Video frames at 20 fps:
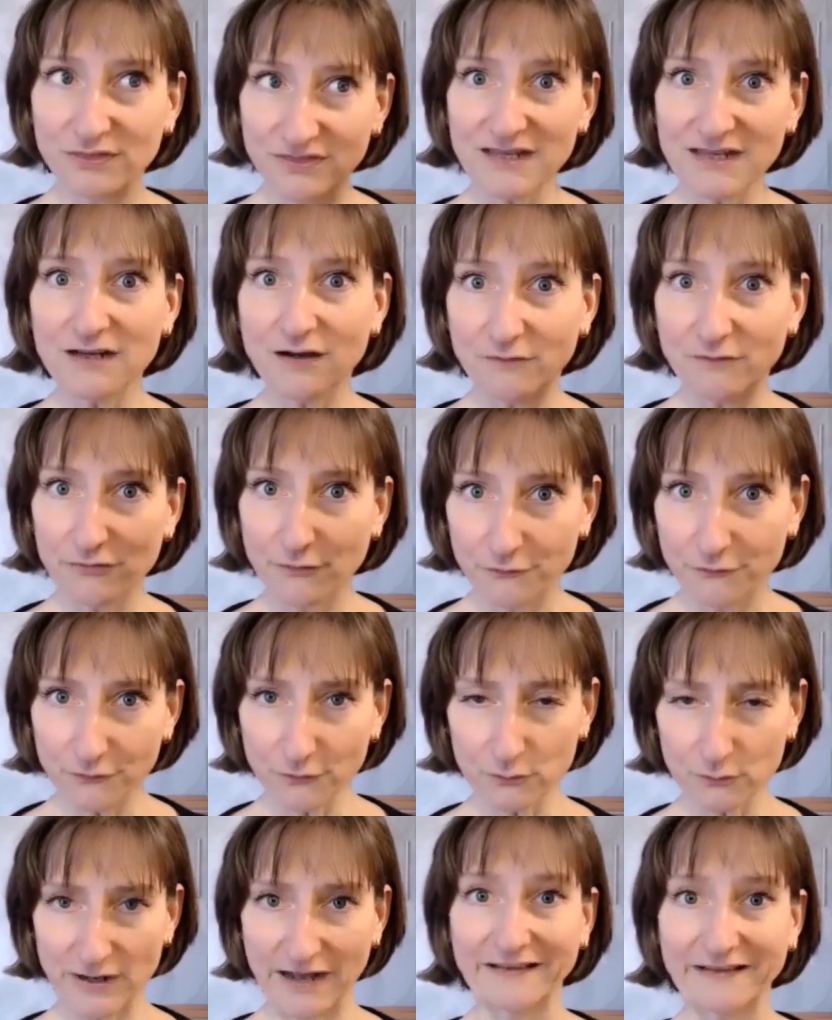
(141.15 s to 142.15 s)
think of the
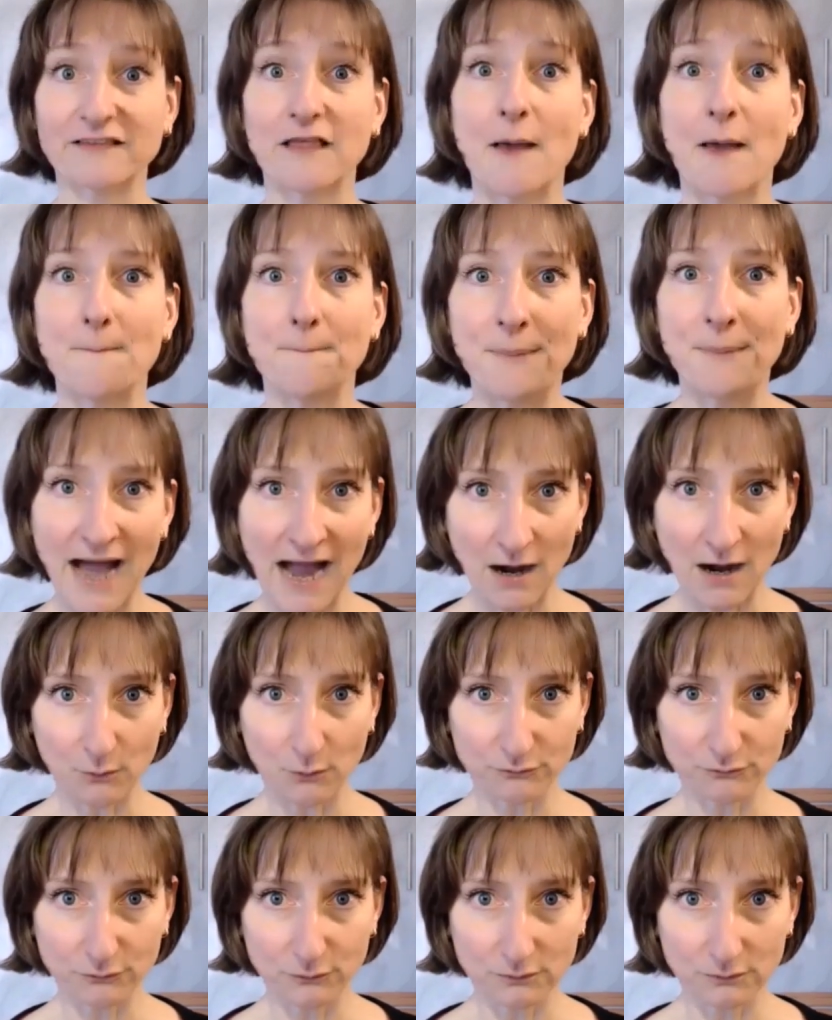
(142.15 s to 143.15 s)
food as
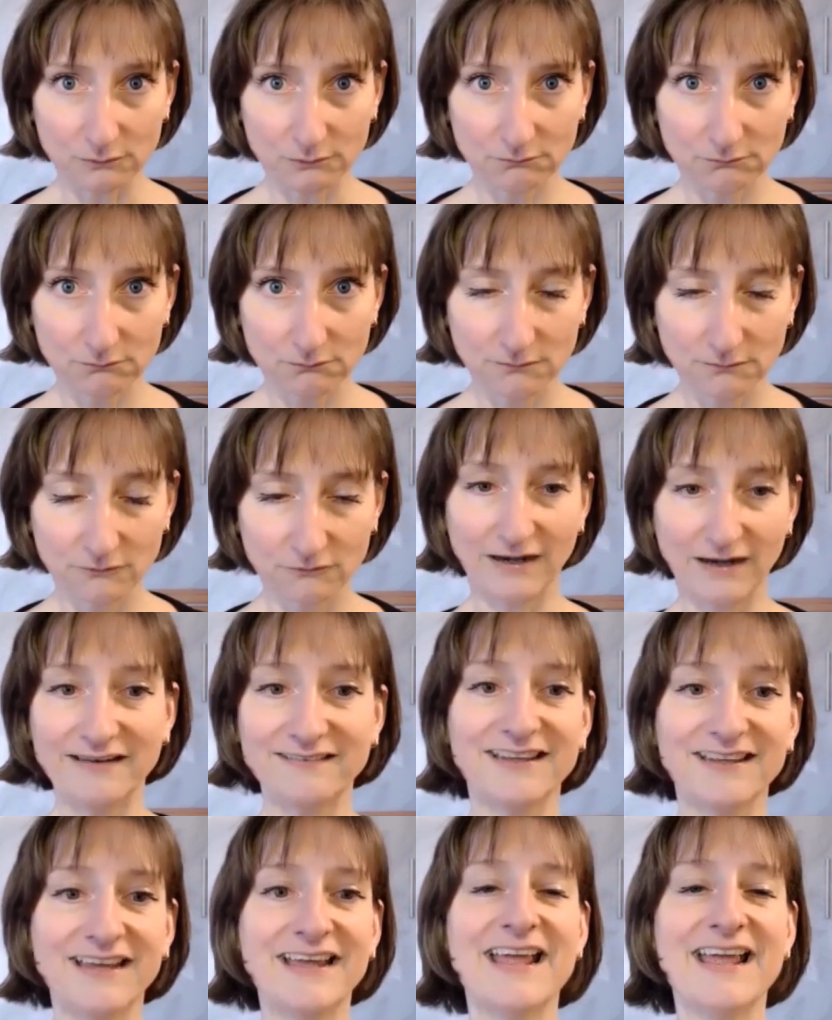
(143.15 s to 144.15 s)
powerful,
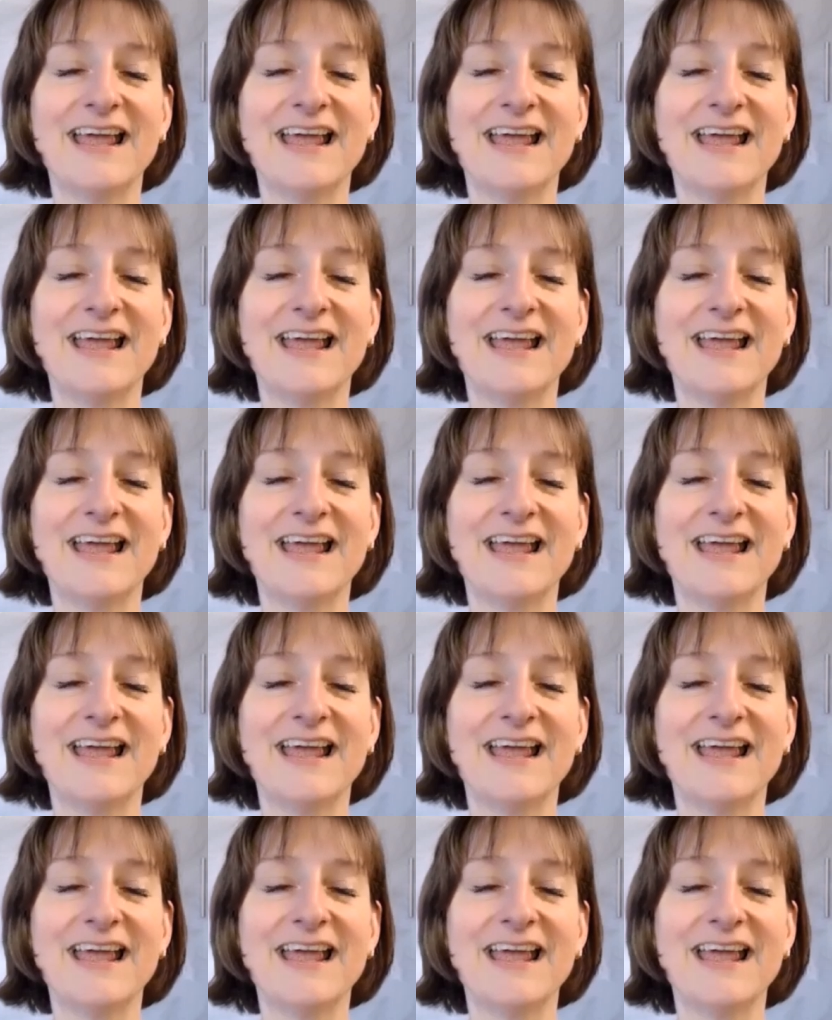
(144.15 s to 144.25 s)
right?